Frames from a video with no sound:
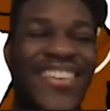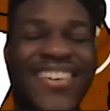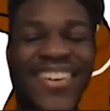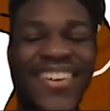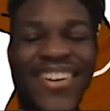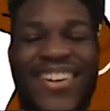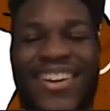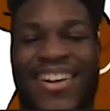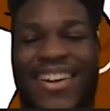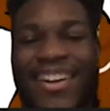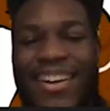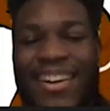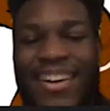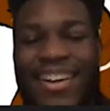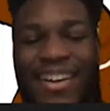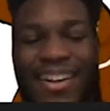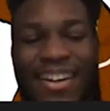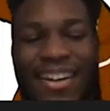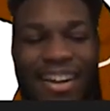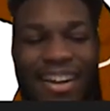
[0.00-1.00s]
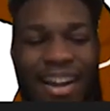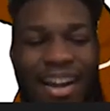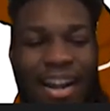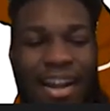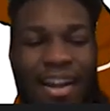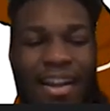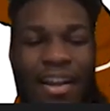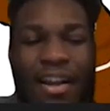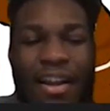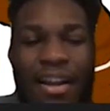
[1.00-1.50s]
All right, no. What a
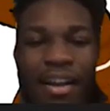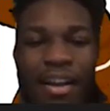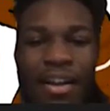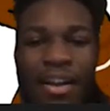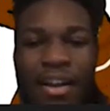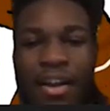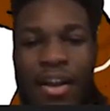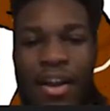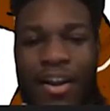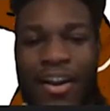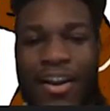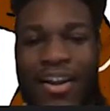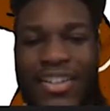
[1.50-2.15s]
question was again?